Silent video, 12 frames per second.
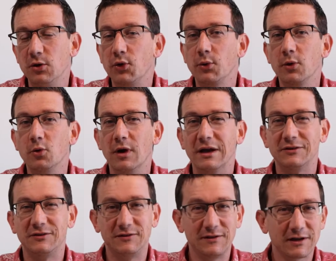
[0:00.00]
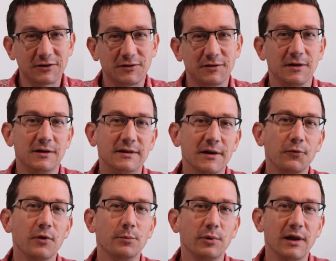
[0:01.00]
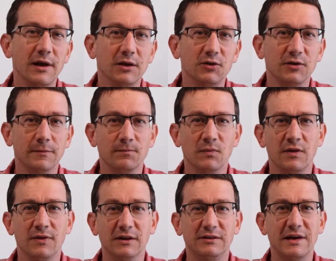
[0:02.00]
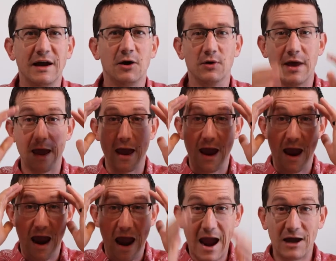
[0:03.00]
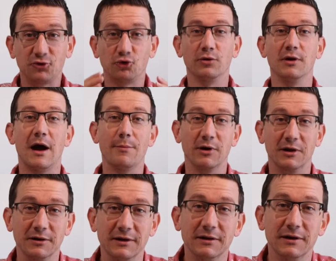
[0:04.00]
you through 6 different plants that sound astronomically